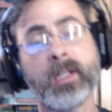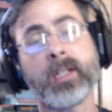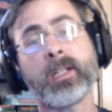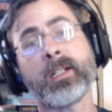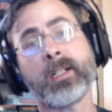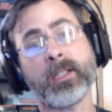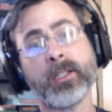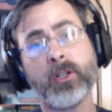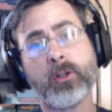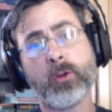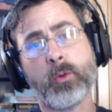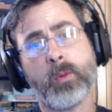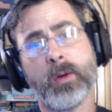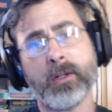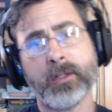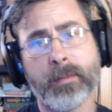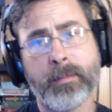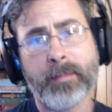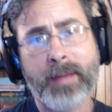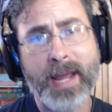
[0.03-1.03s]
Hello,
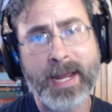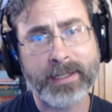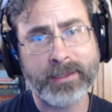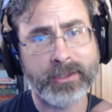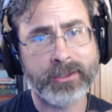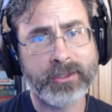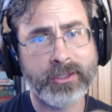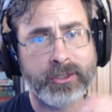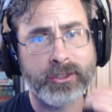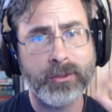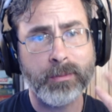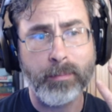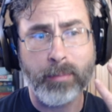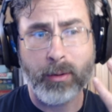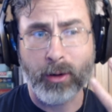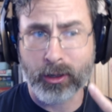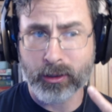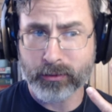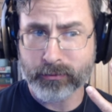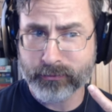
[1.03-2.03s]
welcome back. This is
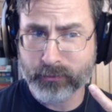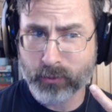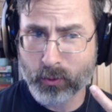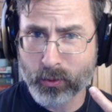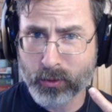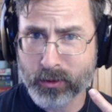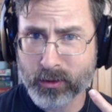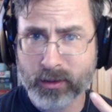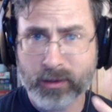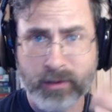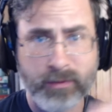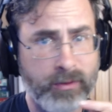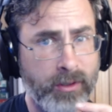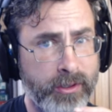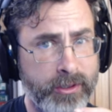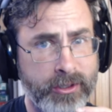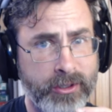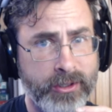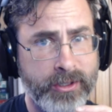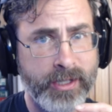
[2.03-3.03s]
part 4 of our
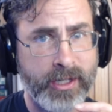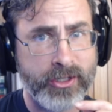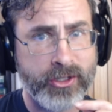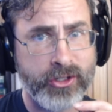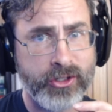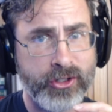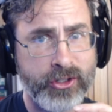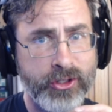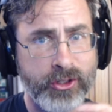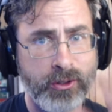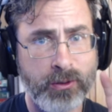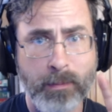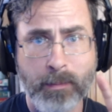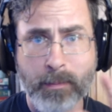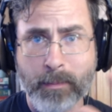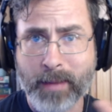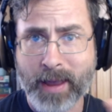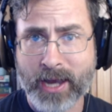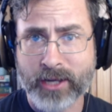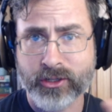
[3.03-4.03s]
introduction to
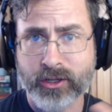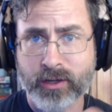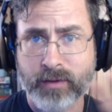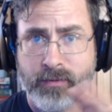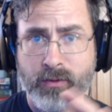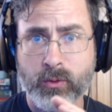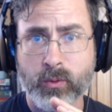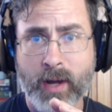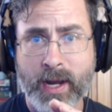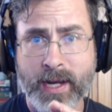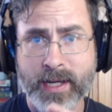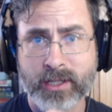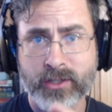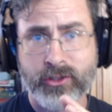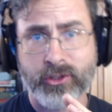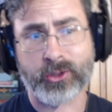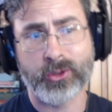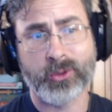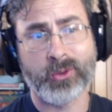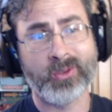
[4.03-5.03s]
Master of Orion,
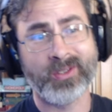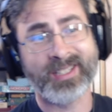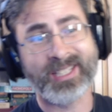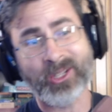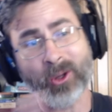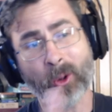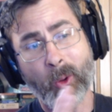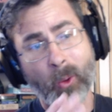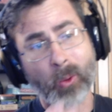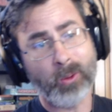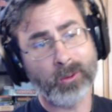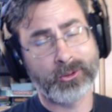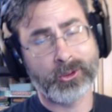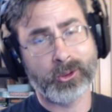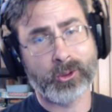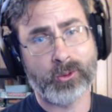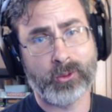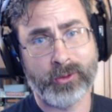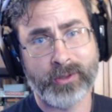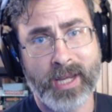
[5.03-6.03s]
to the old
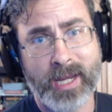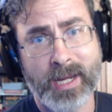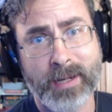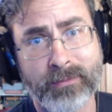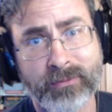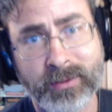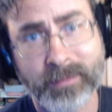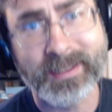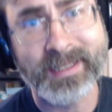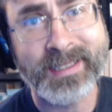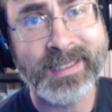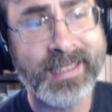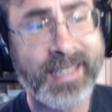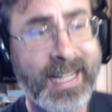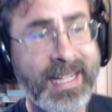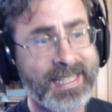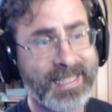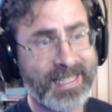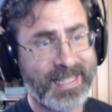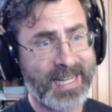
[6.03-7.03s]
school game from the
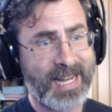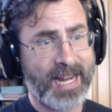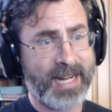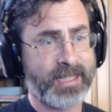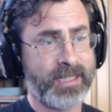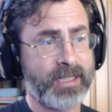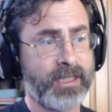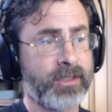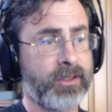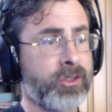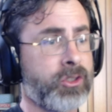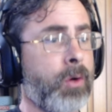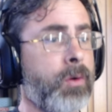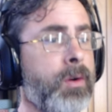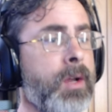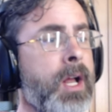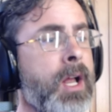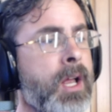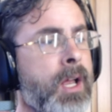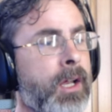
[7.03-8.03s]
late 90s. So
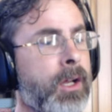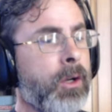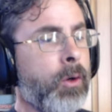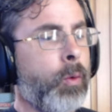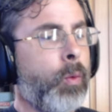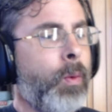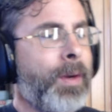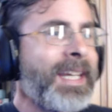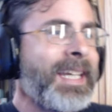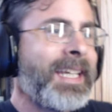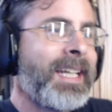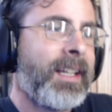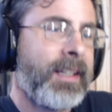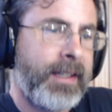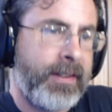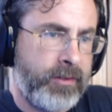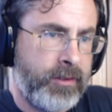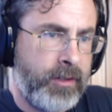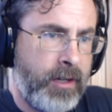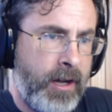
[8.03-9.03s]
we'd
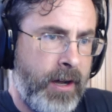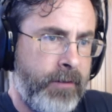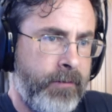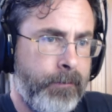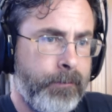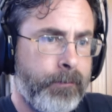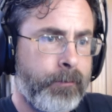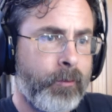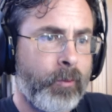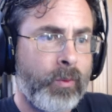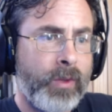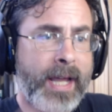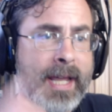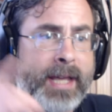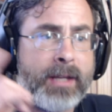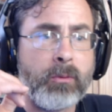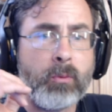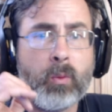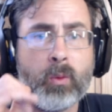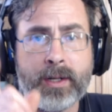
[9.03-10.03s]
left off, I
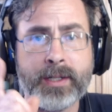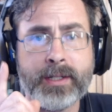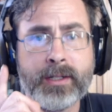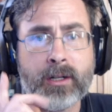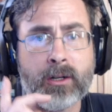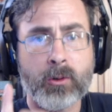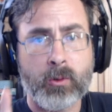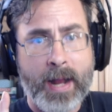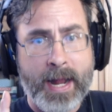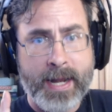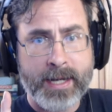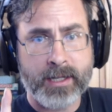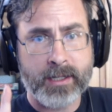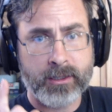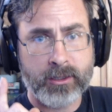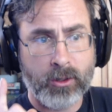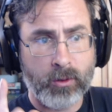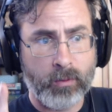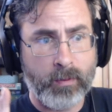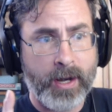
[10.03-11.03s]
had one errata
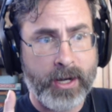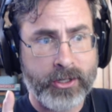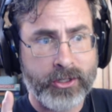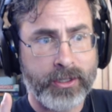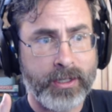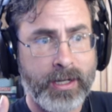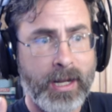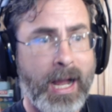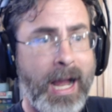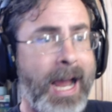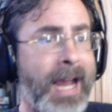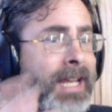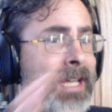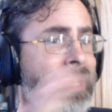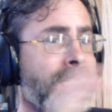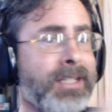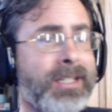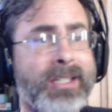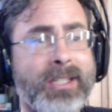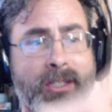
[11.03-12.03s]
correction. I
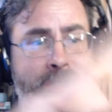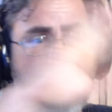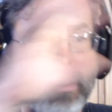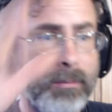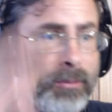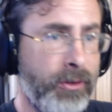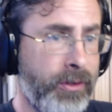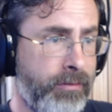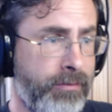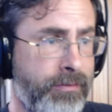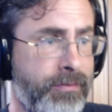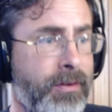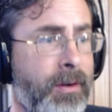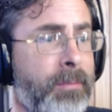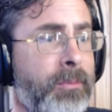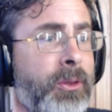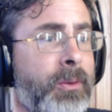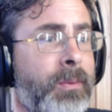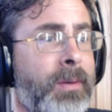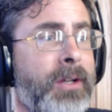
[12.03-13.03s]
had stumbled and
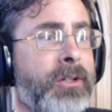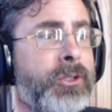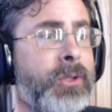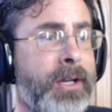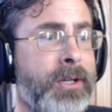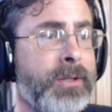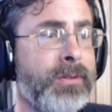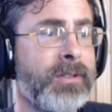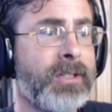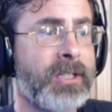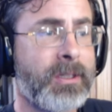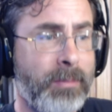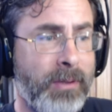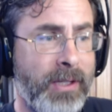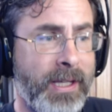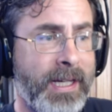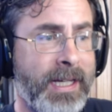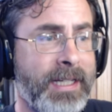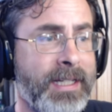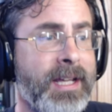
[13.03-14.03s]
fumbled around trying to
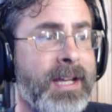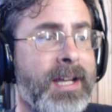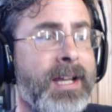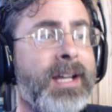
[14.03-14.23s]
explain